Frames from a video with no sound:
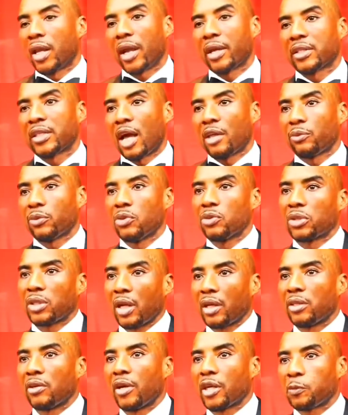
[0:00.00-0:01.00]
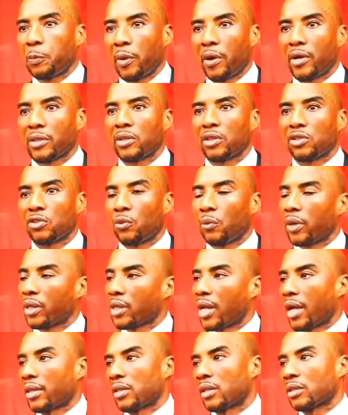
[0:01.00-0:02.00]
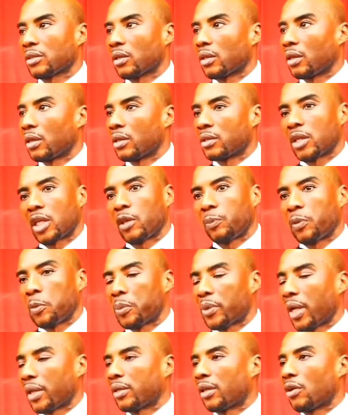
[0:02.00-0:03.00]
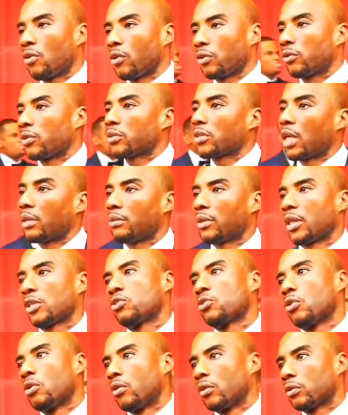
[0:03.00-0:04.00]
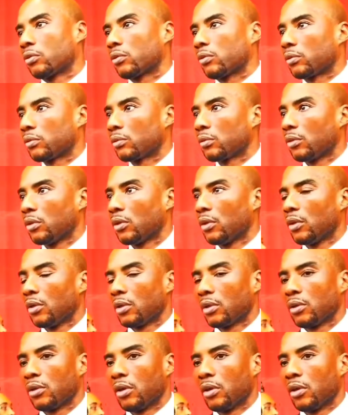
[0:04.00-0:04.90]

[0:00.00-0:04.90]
A lot of times when you share your experiences, you realize that it's other people out there going through the same thing that you're going through.